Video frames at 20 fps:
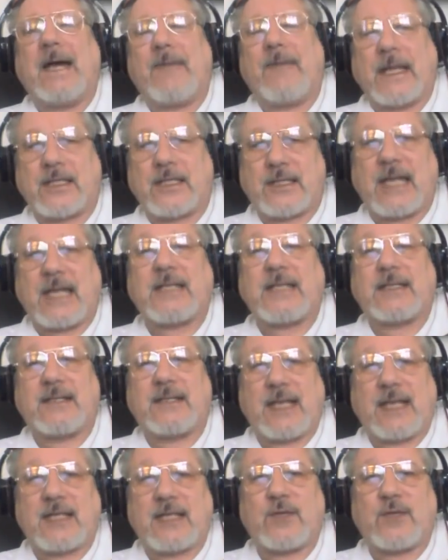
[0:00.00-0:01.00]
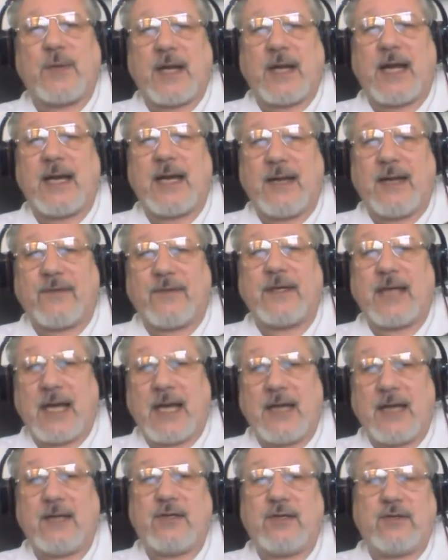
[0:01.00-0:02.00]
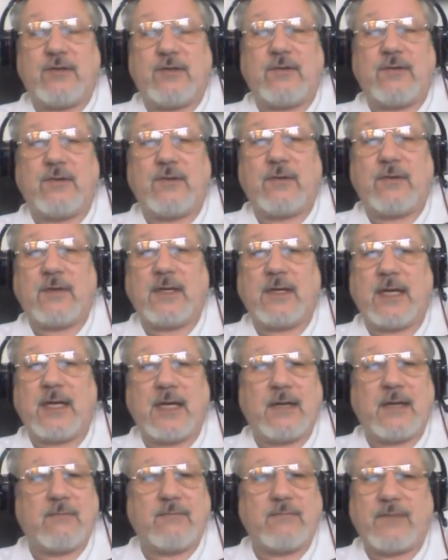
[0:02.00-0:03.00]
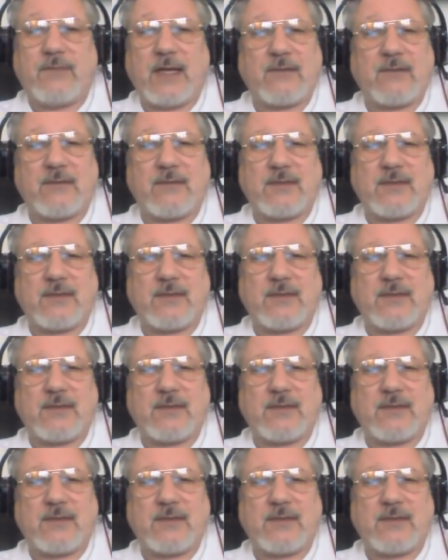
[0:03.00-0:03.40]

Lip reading: that's when I left in 82. It